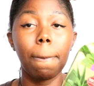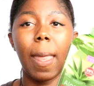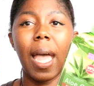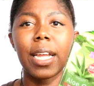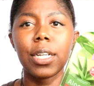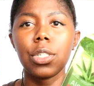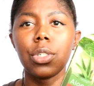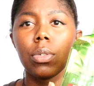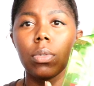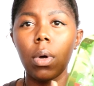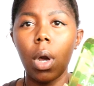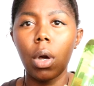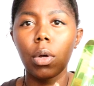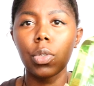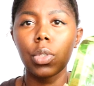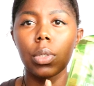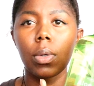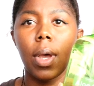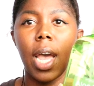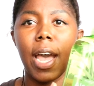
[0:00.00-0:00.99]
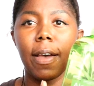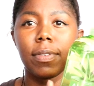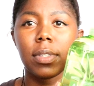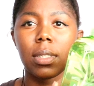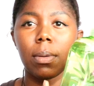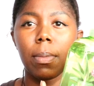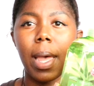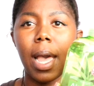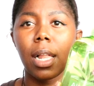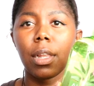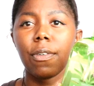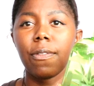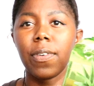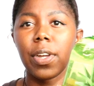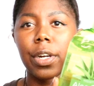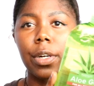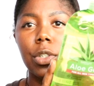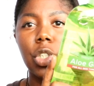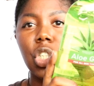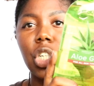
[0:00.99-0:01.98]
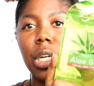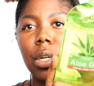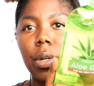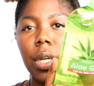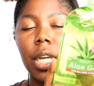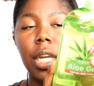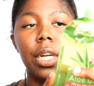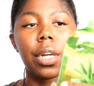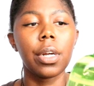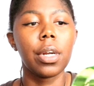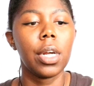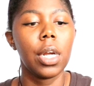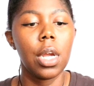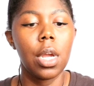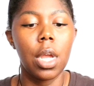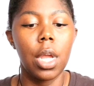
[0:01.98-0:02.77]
I do also have some aloe vera gel here,